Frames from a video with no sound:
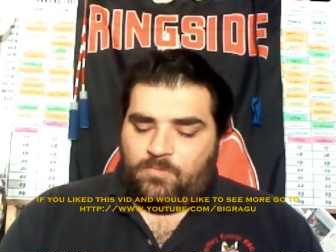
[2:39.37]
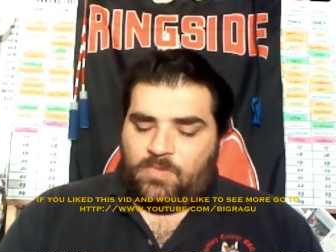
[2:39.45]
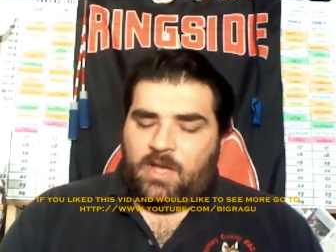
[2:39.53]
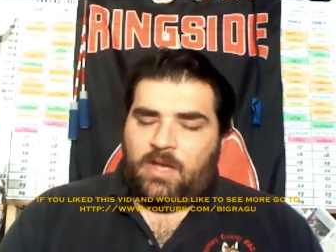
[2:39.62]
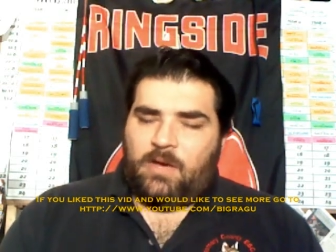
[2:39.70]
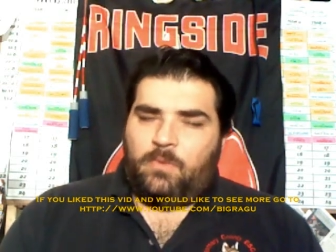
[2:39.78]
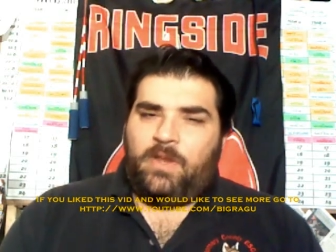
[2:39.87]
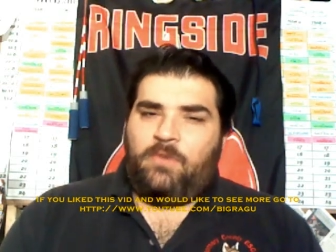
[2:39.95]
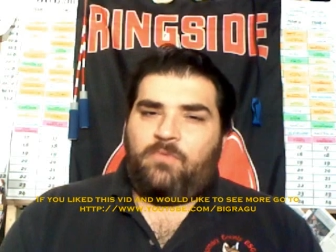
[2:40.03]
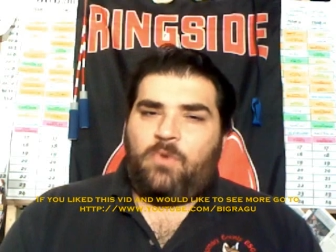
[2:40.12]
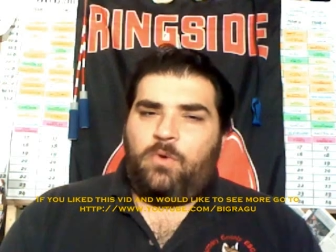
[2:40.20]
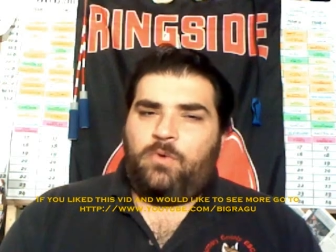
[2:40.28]
Uh, when he
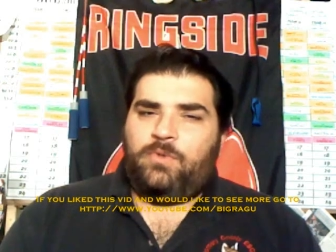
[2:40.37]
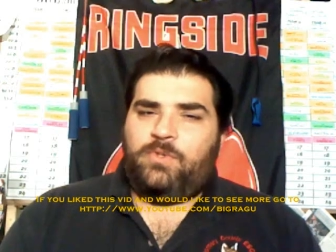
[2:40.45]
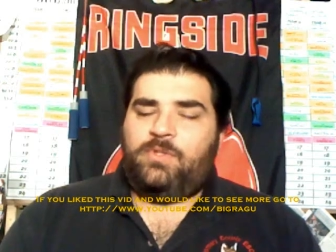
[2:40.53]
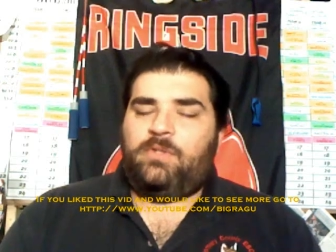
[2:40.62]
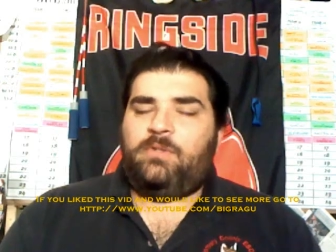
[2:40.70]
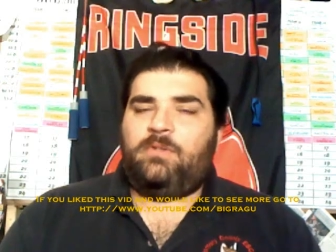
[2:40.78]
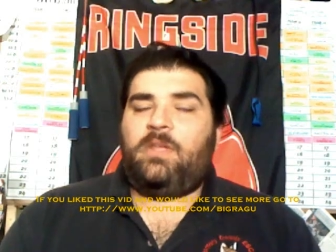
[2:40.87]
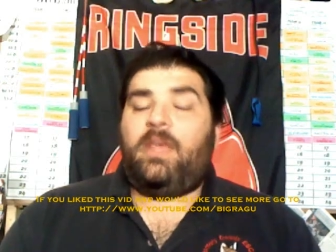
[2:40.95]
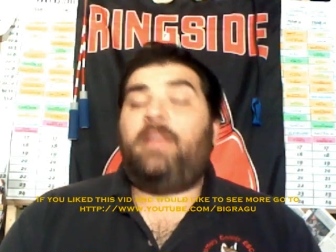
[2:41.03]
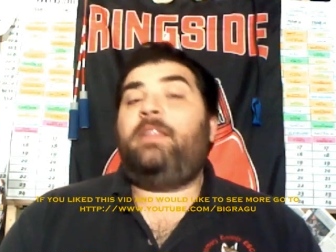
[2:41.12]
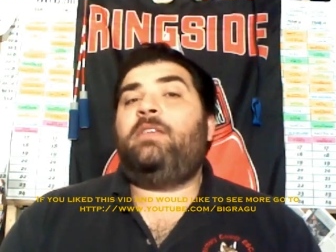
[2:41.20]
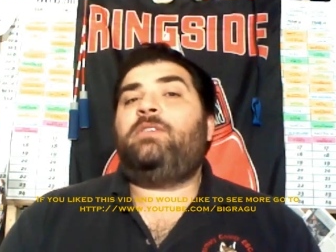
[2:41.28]
rolls,
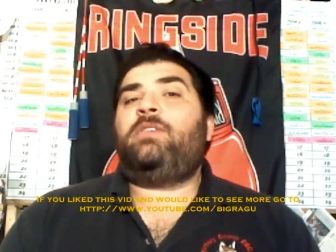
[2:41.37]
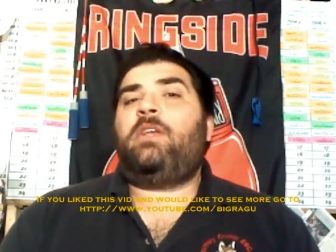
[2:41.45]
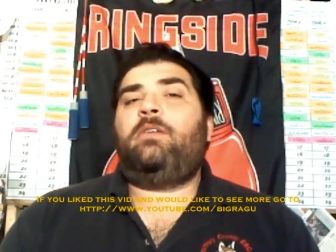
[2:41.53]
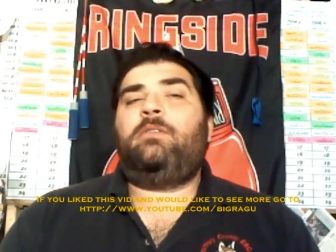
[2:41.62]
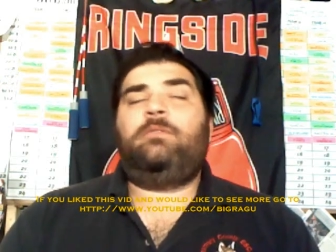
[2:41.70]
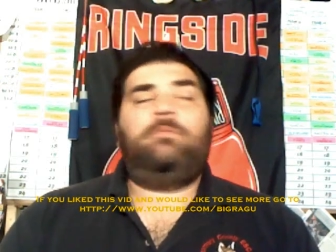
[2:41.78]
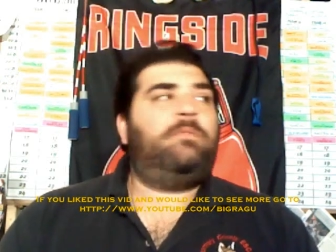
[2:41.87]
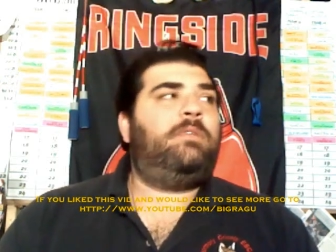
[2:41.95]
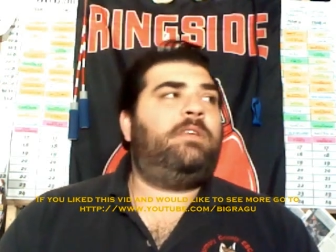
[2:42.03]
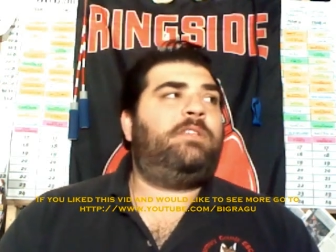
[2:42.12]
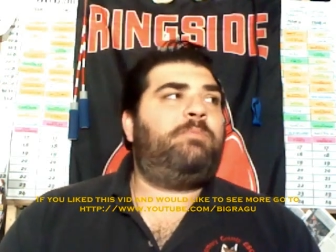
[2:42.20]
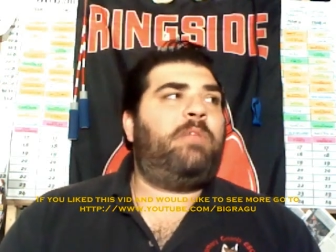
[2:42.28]
and this I'll
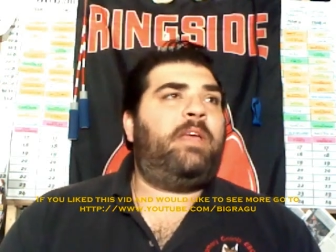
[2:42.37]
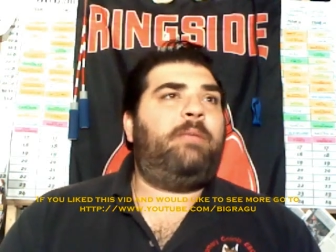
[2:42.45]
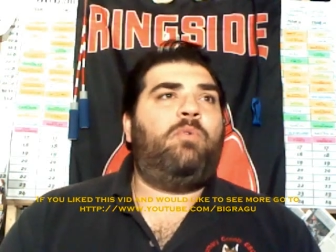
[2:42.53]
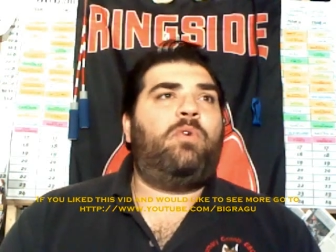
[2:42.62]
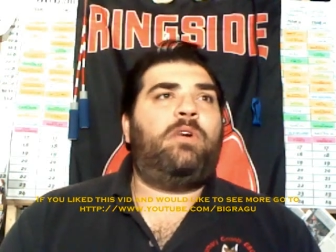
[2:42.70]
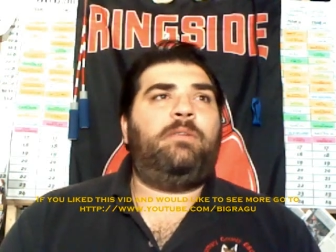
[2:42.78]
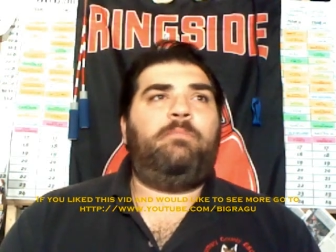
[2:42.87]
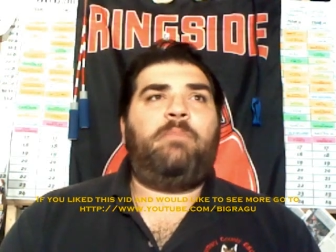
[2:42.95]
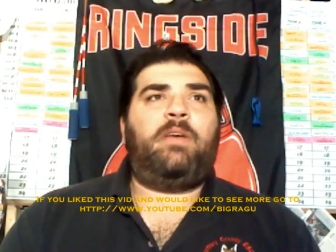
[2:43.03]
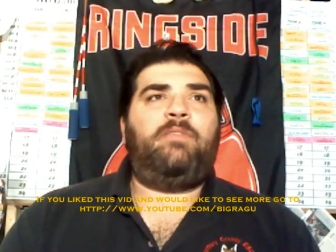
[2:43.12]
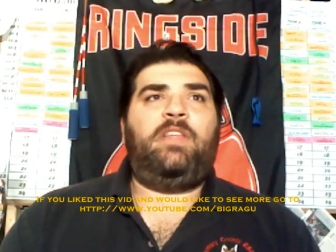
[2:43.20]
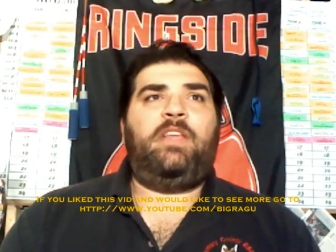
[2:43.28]
explain more in
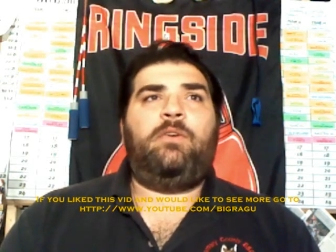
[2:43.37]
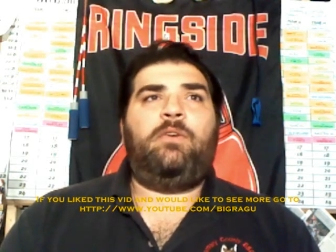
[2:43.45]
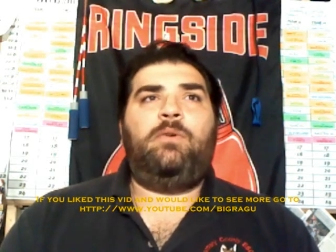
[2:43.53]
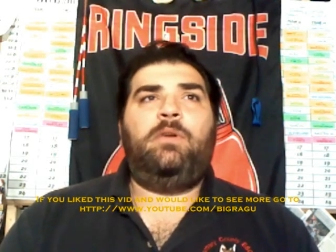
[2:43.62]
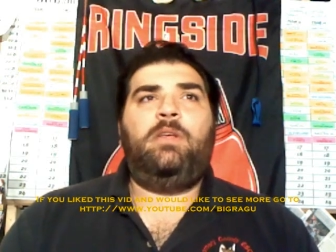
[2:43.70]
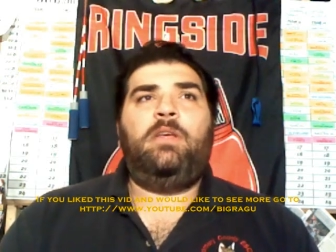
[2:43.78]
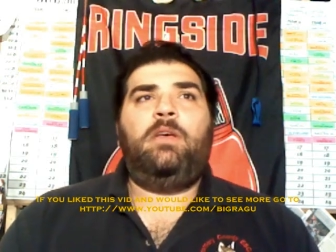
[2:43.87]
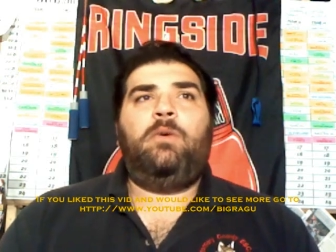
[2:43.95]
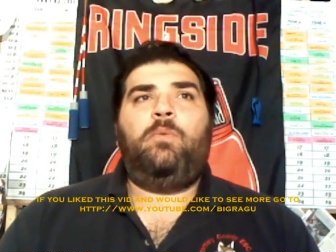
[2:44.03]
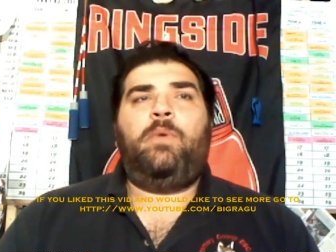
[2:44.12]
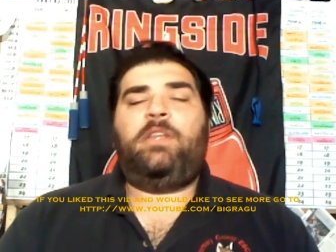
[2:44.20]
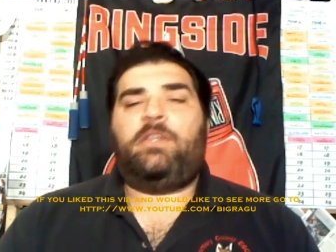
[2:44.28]
my video,
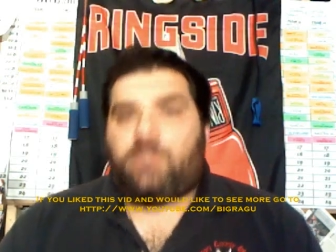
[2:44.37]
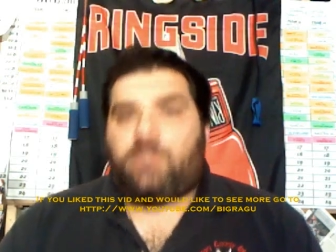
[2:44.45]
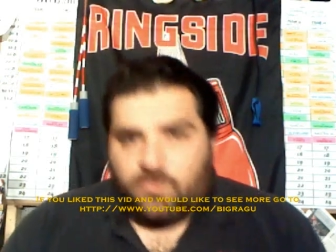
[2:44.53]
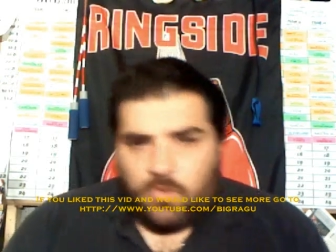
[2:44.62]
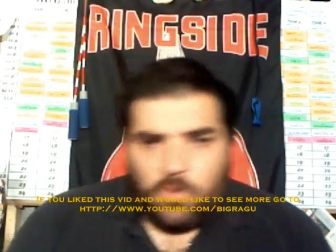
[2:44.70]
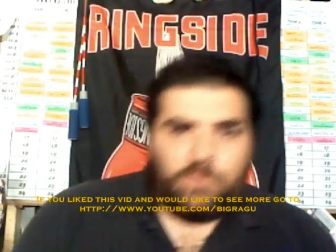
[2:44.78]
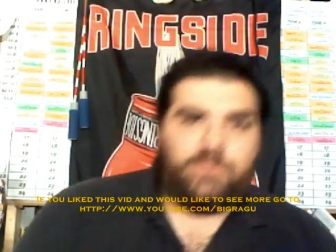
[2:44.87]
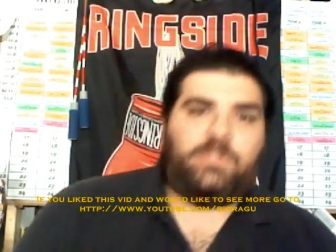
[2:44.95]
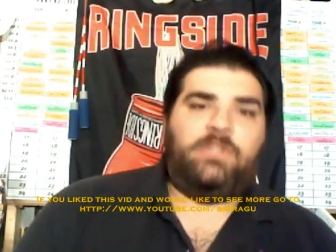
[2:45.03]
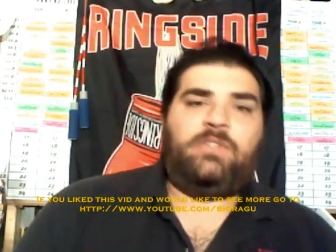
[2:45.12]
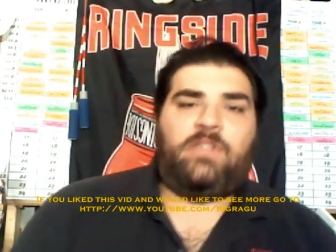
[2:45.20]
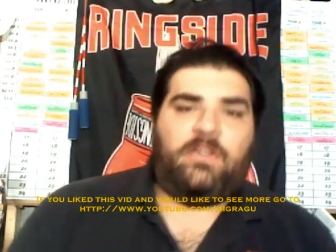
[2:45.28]
when he does his rolls
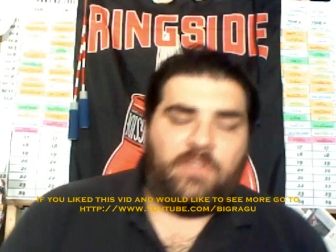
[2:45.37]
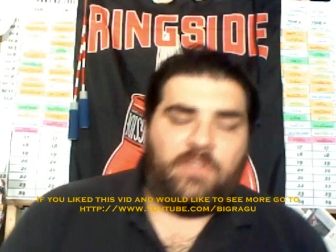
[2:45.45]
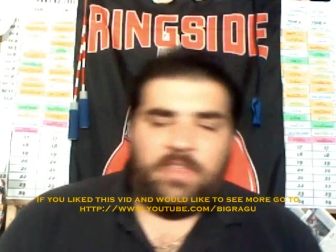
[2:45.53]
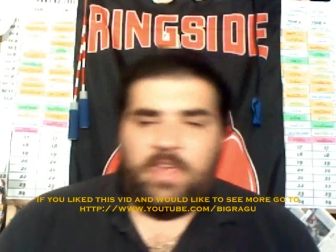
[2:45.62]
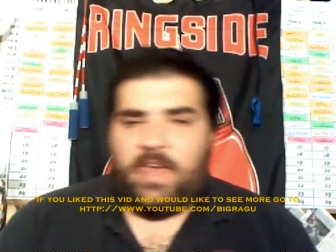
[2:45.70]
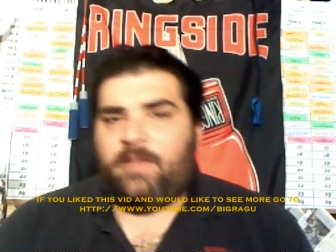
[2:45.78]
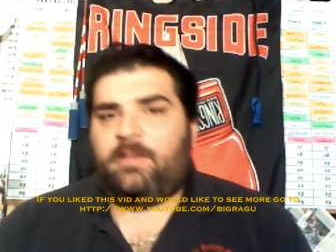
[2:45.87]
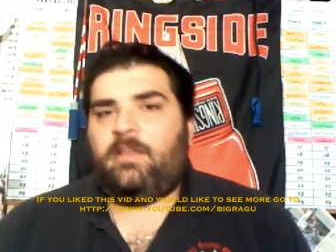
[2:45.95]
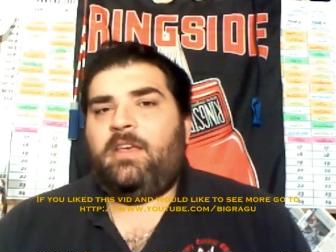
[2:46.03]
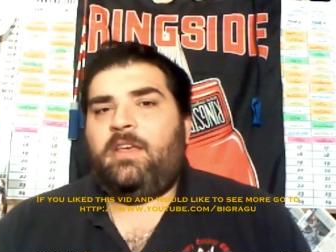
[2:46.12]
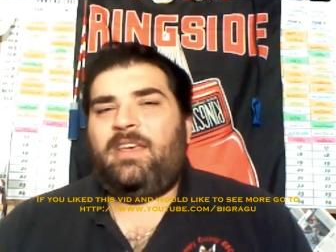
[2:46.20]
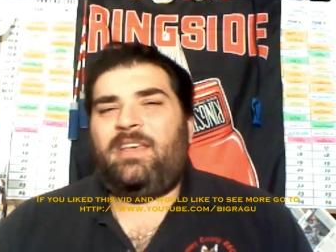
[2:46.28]
and stuff like that,
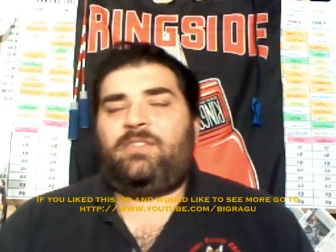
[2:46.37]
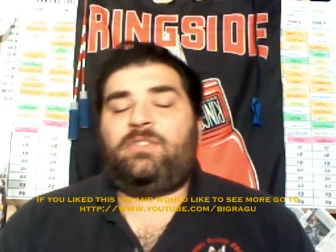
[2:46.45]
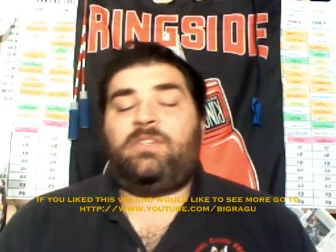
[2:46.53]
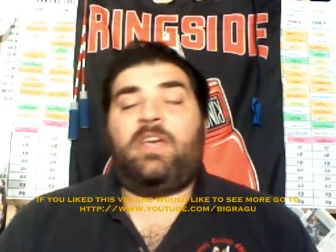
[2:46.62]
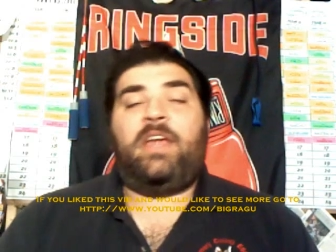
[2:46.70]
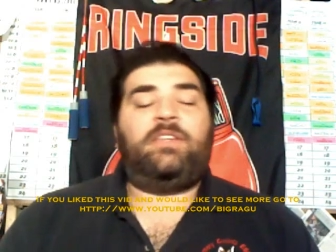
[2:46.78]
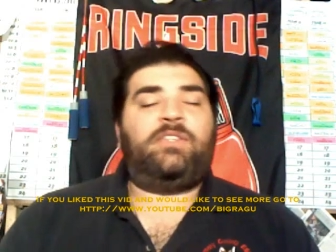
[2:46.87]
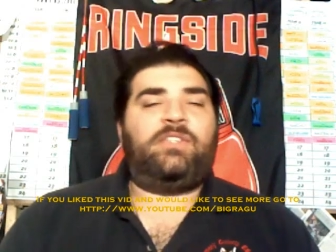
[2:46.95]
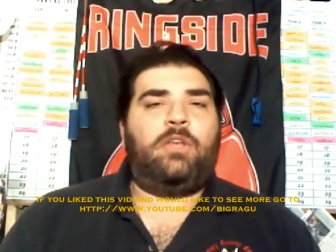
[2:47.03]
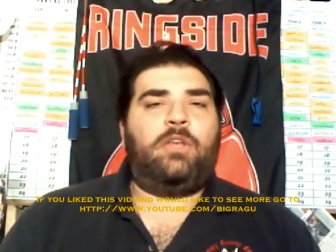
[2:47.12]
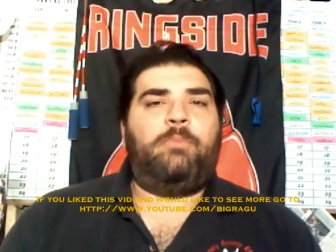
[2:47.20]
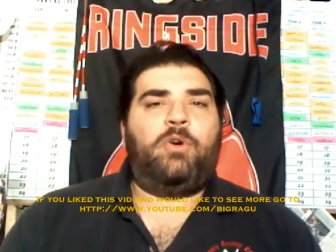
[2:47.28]
it's kind of
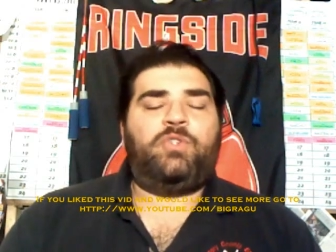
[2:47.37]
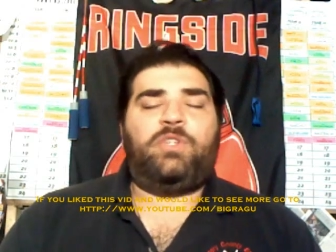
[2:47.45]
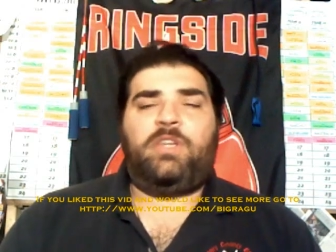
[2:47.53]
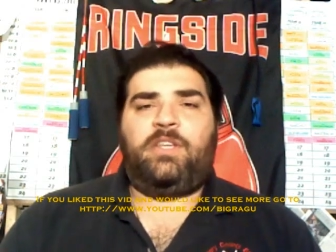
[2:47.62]
slow motion.